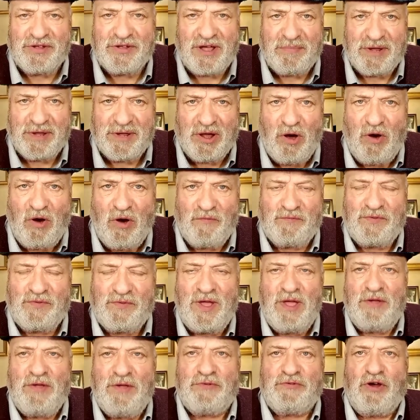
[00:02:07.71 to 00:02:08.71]
coming off
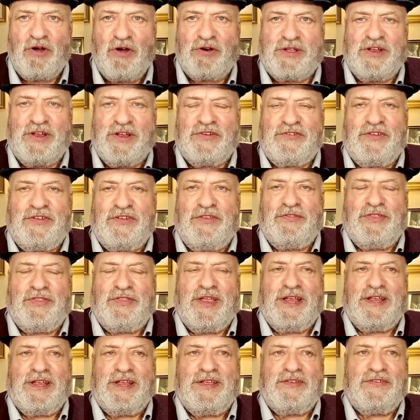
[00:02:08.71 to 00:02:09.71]
rockets yes. and
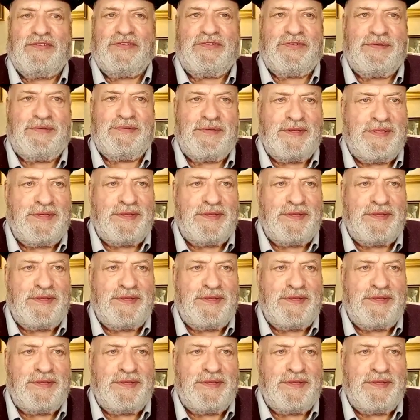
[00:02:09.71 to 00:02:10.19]
things.